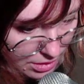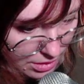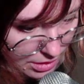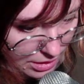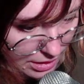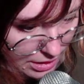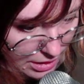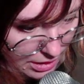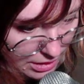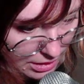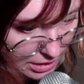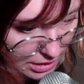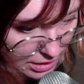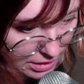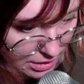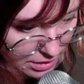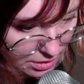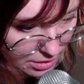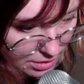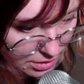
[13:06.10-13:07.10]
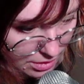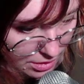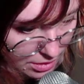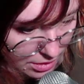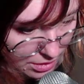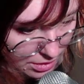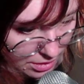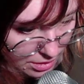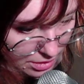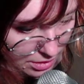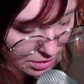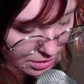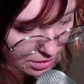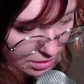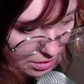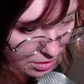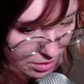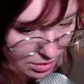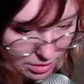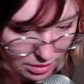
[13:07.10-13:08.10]
And then...
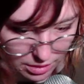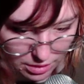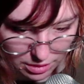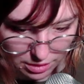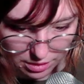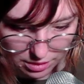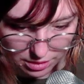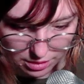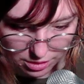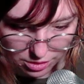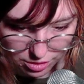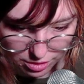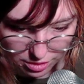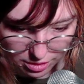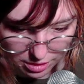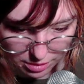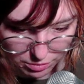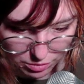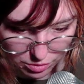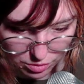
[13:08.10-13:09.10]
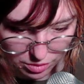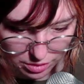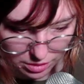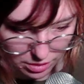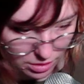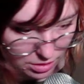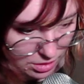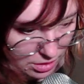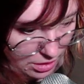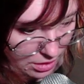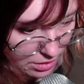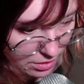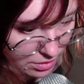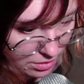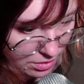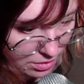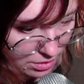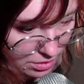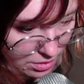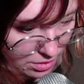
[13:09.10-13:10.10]
I should keep using this, eh?
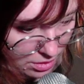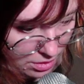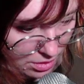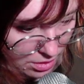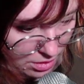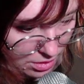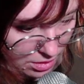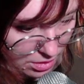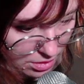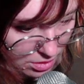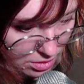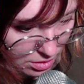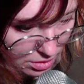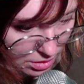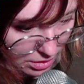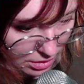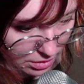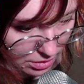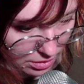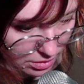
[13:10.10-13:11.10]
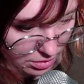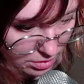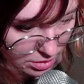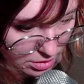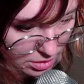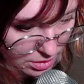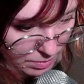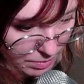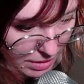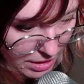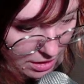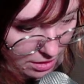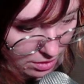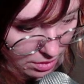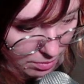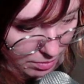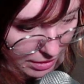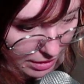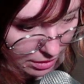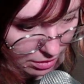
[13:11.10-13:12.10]
So like, this is part of the
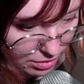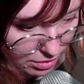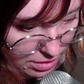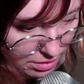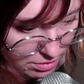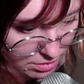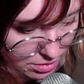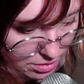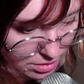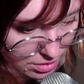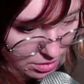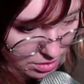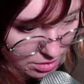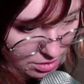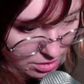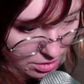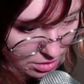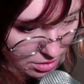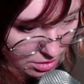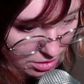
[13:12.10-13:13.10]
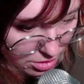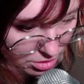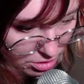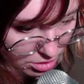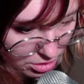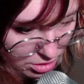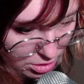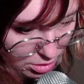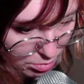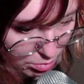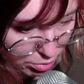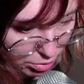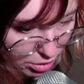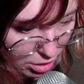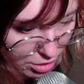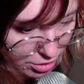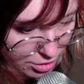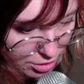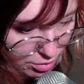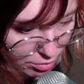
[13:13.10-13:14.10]
background. Some
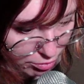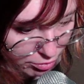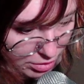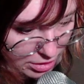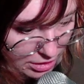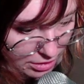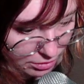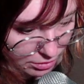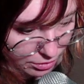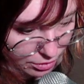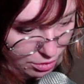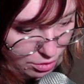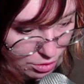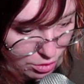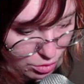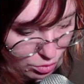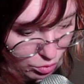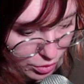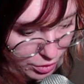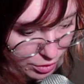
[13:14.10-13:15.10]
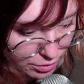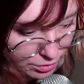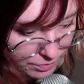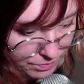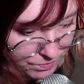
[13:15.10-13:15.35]
plots of tilled soil.